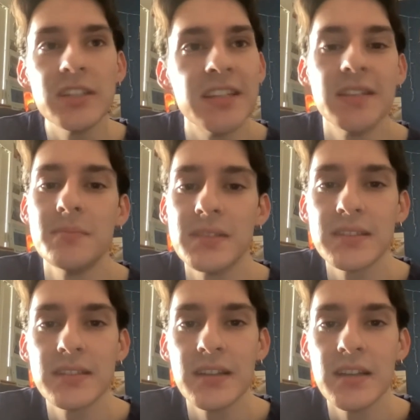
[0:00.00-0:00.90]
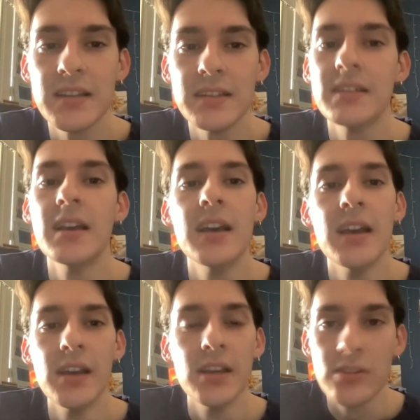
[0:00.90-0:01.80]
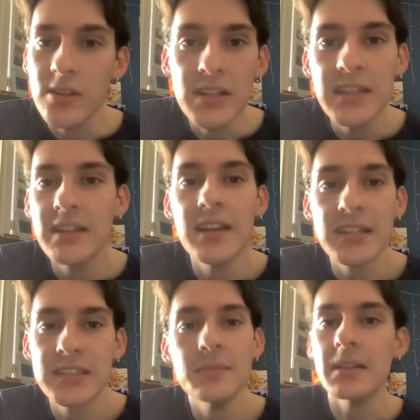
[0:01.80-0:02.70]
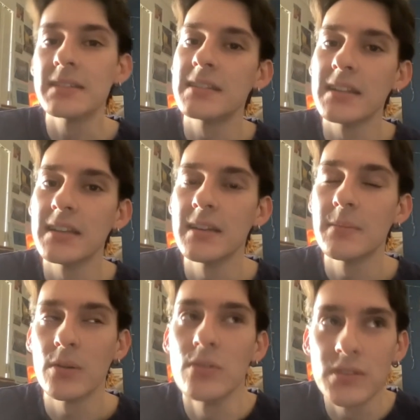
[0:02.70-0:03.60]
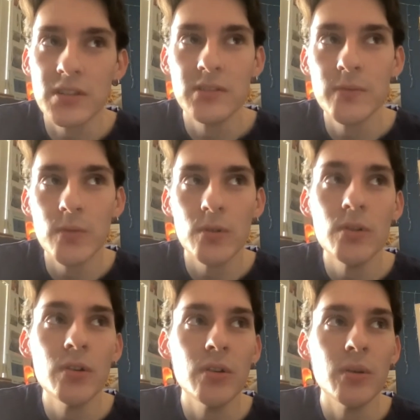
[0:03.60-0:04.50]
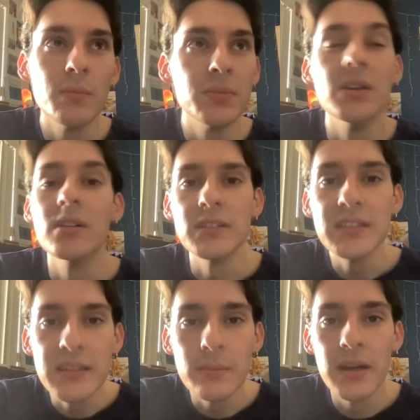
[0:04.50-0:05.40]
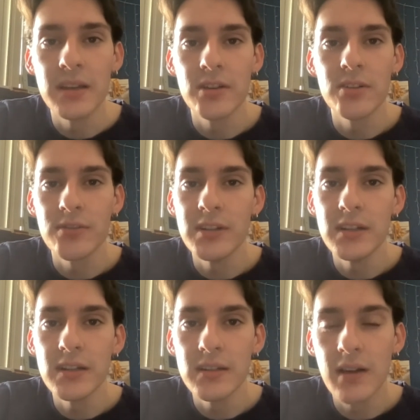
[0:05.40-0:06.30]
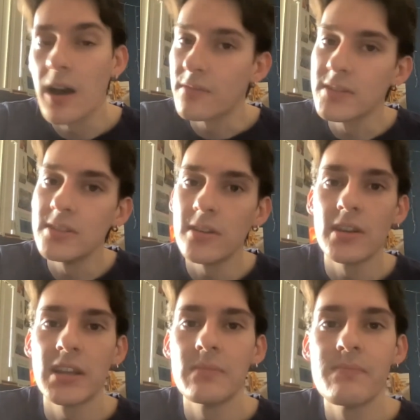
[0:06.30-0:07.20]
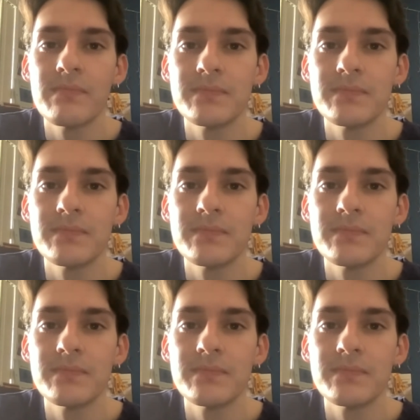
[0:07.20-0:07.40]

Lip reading: teams in uni and next semester, but also for beyond in my career after uni.